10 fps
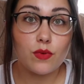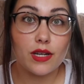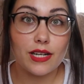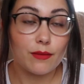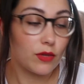
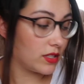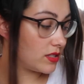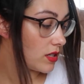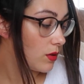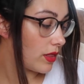one, I'm going
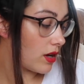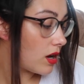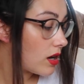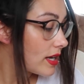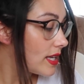to start with
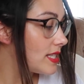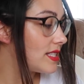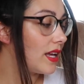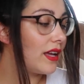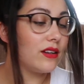
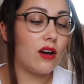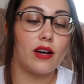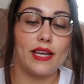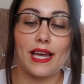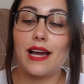eyes, and
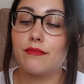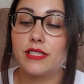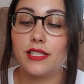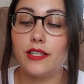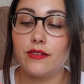I
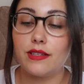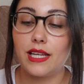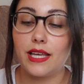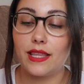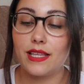
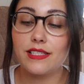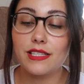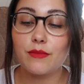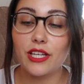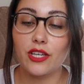absolutely, this
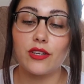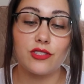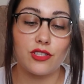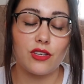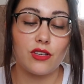is my
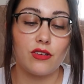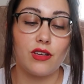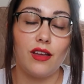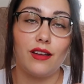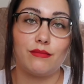
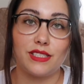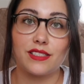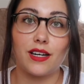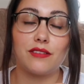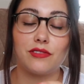go-to
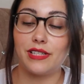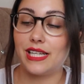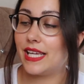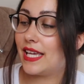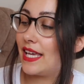mascara
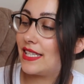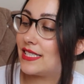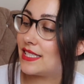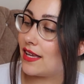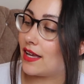really.
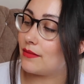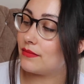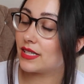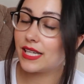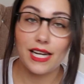It's
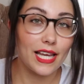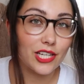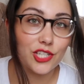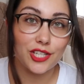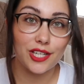a
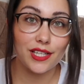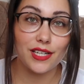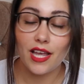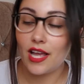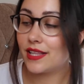
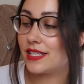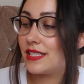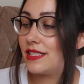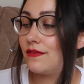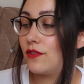collection.
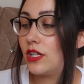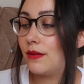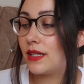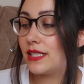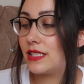This is the
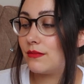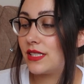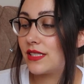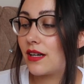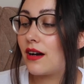volumizing
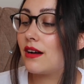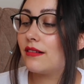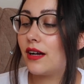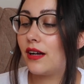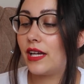
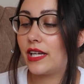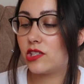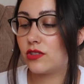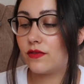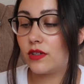mascara,
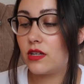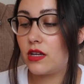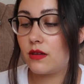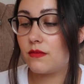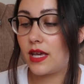extra
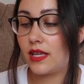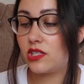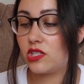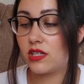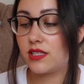volume.
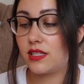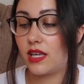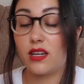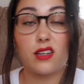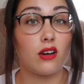It's just
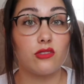in